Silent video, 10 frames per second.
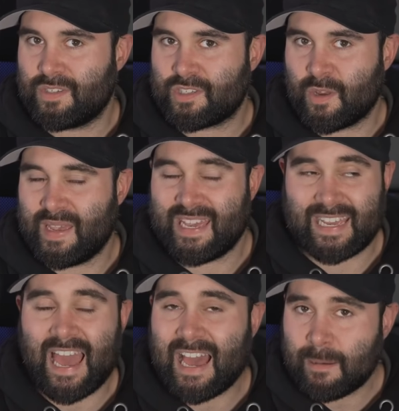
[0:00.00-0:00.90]
So it
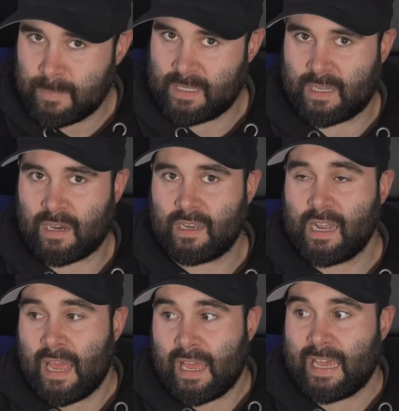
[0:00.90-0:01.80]
can be done.
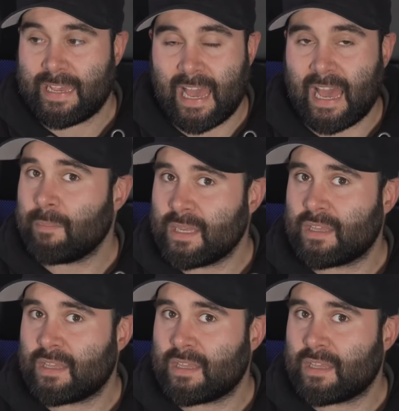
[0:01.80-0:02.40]
It can be